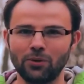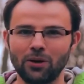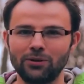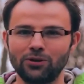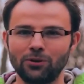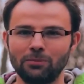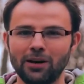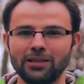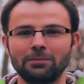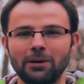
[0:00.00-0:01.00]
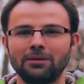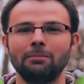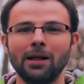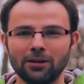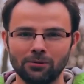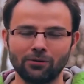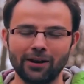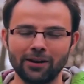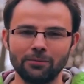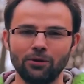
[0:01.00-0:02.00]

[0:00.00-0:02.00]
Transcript: where we're joined by Inspector Malcolm Graham,